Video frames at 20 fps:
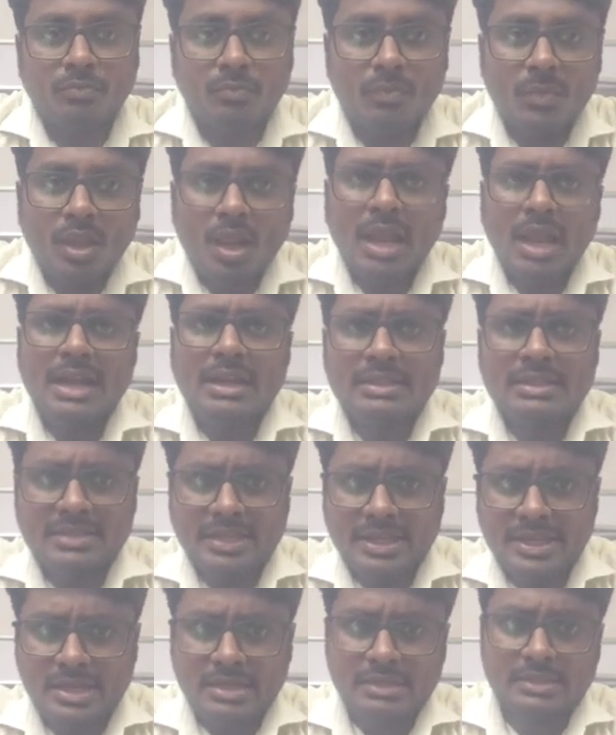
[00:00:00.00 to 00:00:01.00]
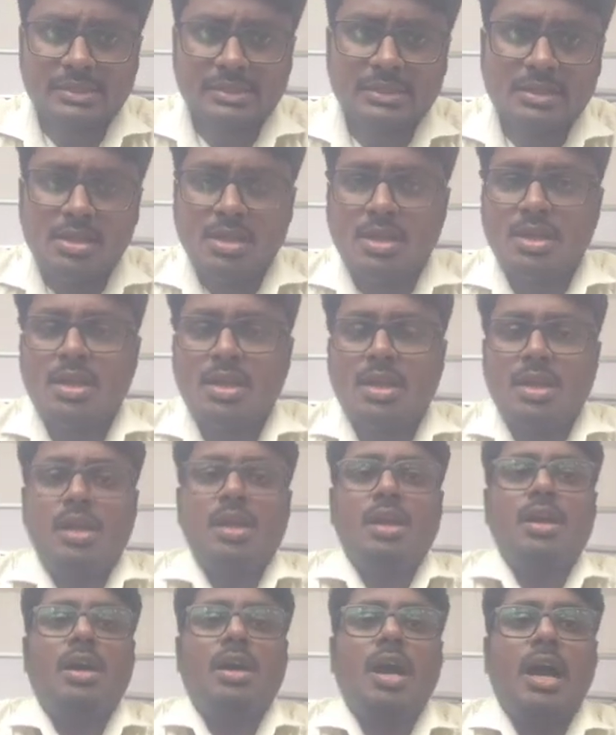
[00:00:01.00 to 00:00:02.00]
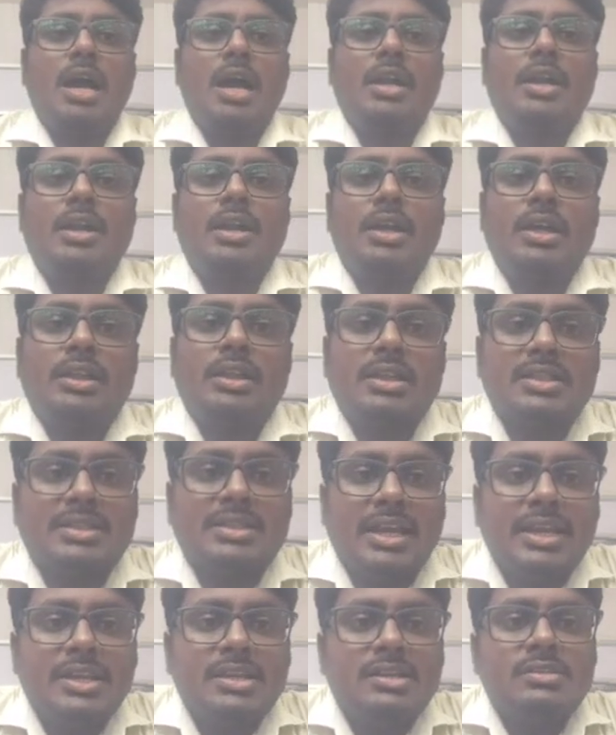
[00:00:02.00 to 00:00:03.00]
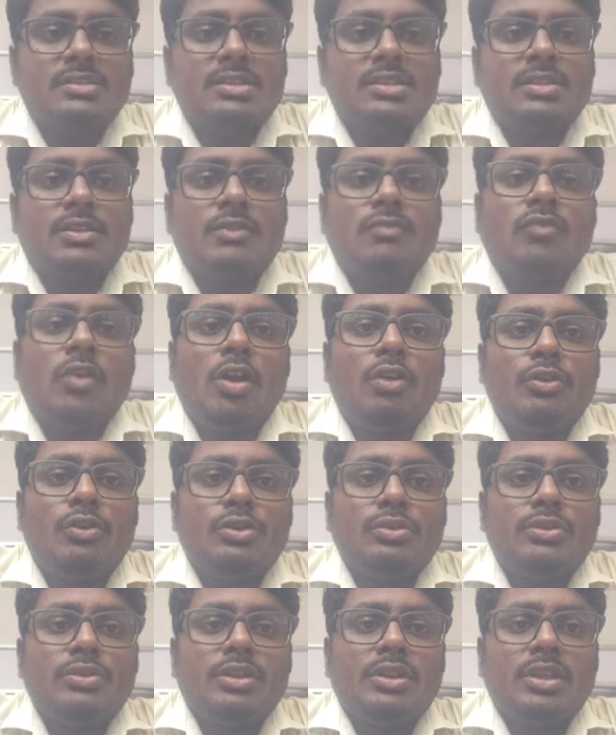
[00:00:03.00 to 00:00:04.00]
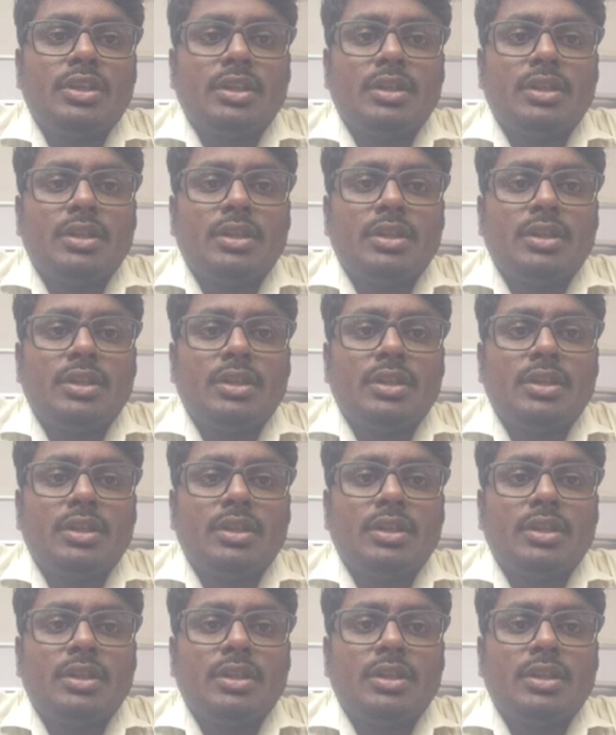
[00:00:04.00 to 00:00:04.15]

and cycles. And the cycles involved during the